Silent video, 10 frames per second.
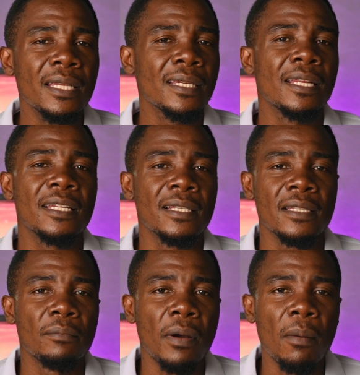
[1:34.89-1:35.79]
internet in
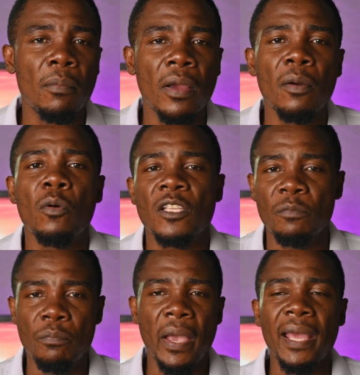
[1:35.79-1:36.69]
Zimbabwe
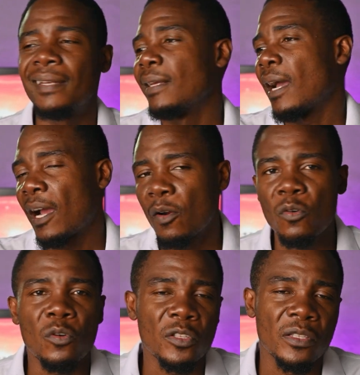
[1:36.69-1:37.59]
was bad
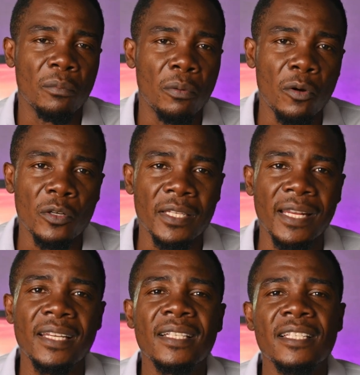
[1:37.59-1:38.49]
across the board
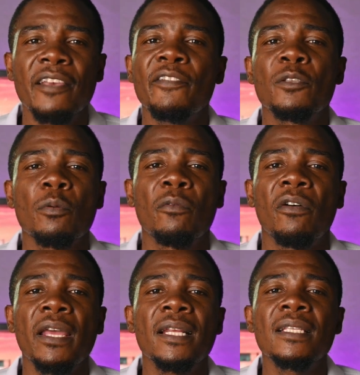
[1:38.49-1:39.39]
and service
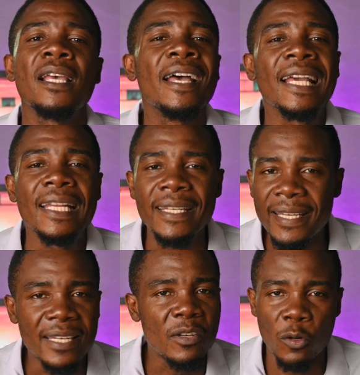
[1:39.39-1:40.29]
providers
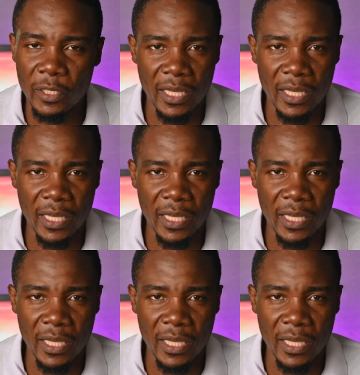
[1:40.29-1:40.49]
did not